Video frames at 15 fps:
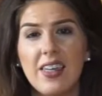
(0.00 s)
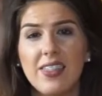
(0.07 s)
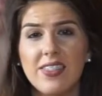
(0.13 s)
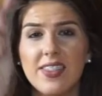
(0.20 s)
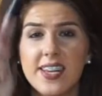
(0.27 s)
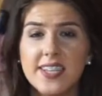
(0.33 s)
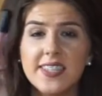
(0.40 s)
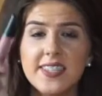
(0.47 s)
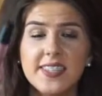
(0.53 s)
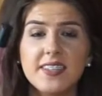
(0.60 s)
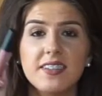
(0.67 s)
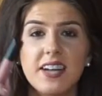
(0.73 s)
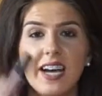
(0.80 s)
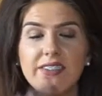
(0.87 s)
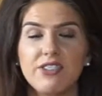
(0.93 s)
is a
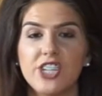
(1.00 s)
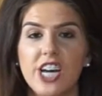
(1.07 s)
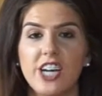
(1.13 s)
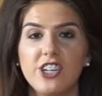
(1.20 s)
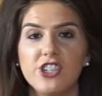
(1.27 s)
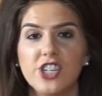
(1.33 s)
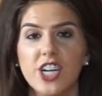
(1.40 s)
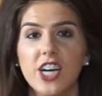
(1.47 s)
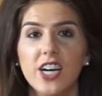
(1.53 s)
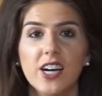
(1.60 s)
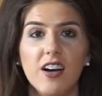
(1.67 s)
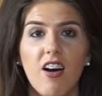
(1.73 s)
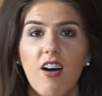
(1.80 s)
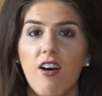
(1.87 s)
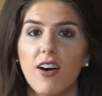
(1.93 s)
life changer.
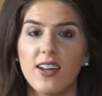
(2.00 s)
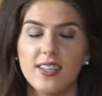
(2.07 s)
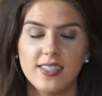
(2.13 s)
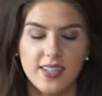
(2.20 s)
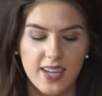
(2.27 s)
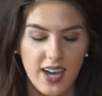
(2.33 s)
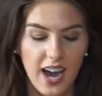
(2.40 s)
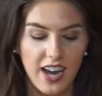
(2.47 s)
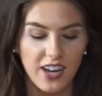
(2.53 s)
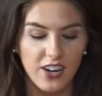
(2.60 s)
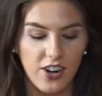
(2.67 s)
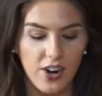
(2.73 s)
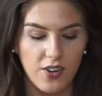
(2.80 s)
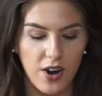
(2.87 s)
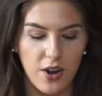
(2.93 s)
Honestly, I
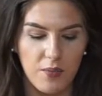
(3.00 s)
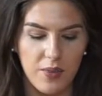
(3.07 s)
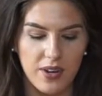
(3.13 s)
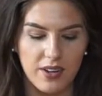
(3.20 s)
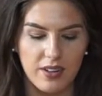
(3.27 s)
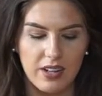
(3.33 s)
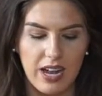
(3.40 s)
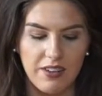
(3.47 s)
cannot recommend a